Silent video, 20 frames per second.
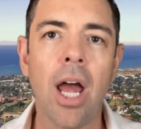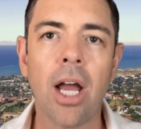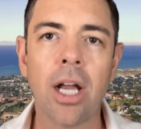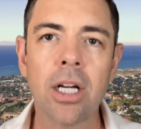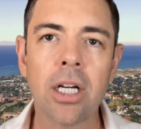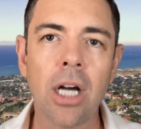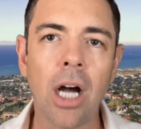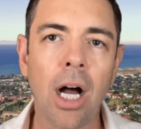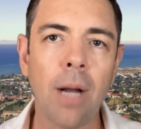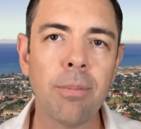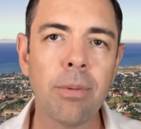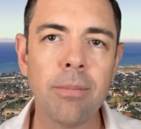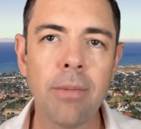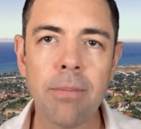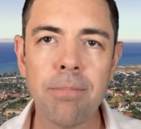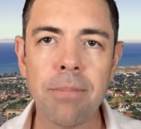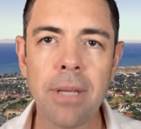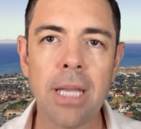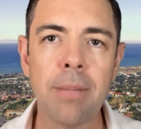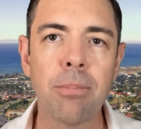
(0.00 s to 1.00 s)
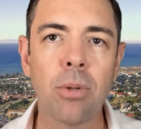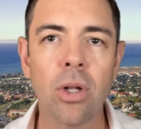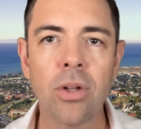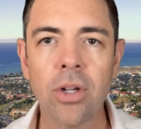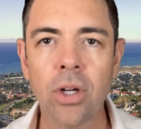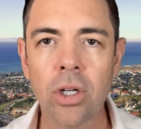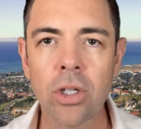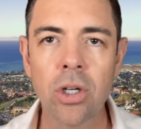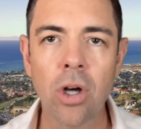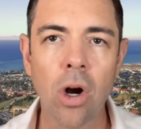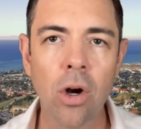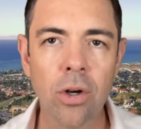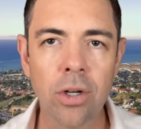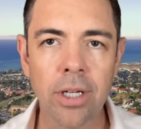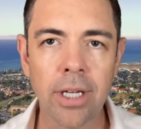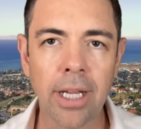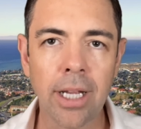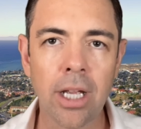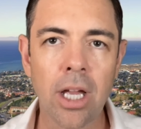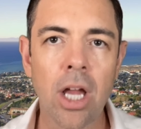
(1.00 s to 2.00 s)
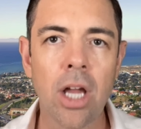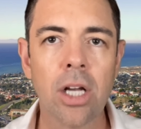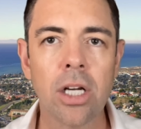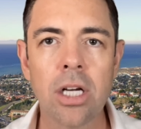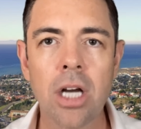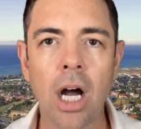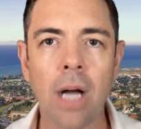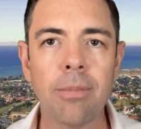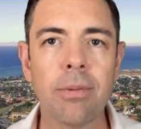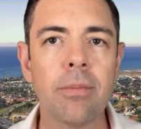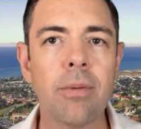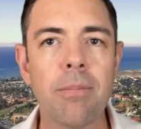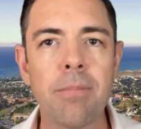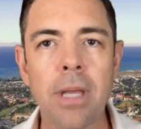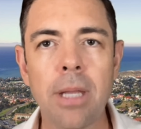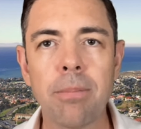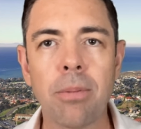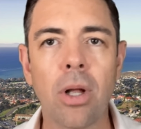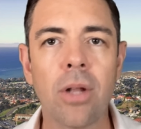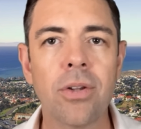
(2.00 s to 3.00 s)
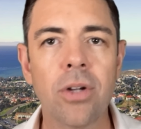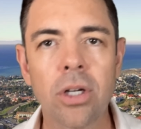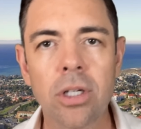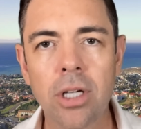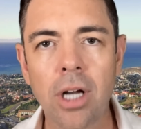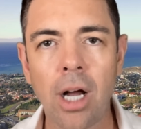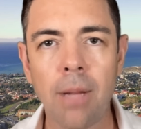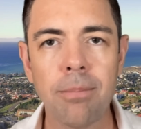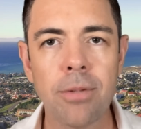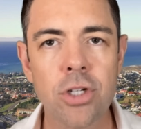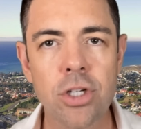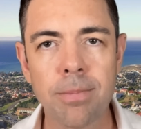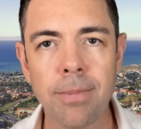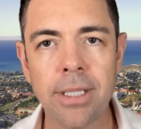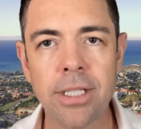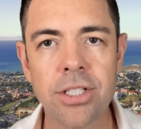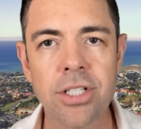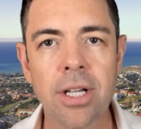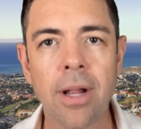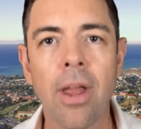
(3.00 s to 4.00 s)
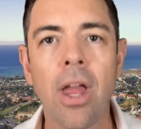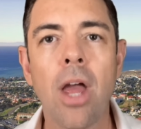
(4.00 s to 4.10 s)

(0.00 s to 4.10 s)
Compliment people on their gardening. Compliment people on their accomplishments.